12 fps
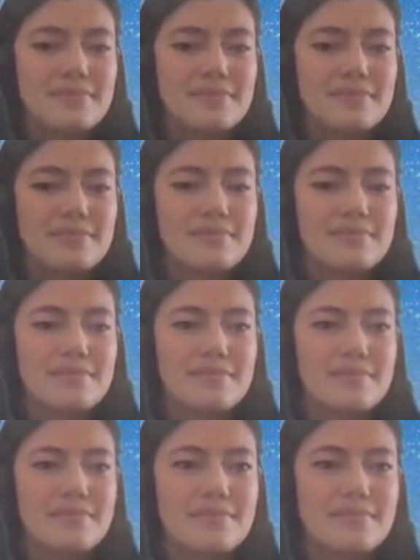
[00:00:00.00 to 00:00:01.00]

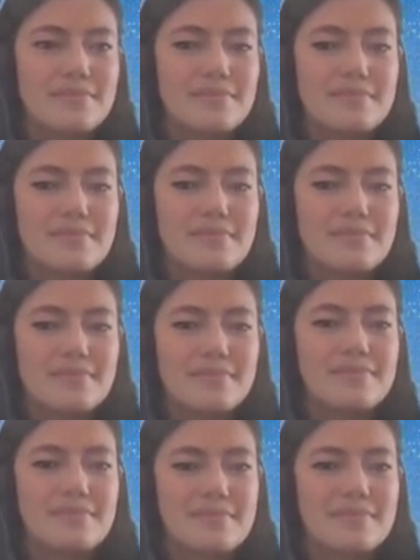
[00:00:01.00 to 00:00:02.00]

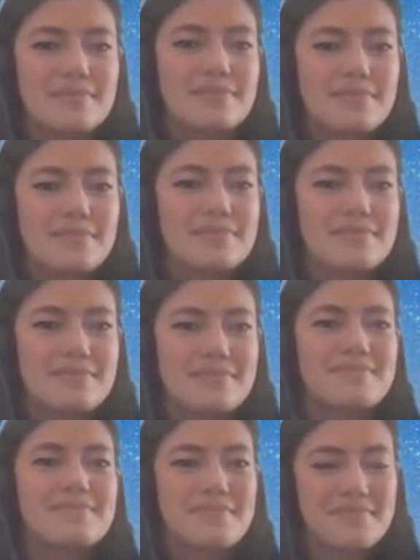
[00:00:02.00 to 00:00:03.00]

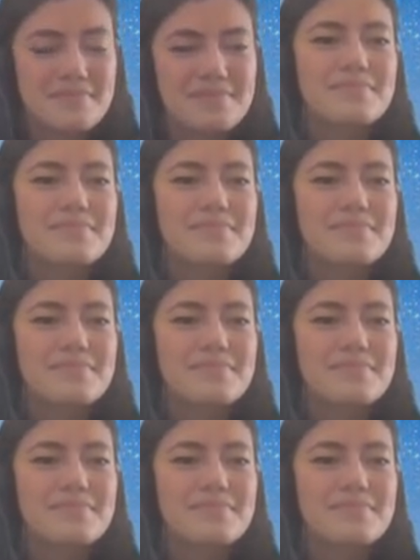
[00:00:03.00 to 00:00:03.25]
(silent)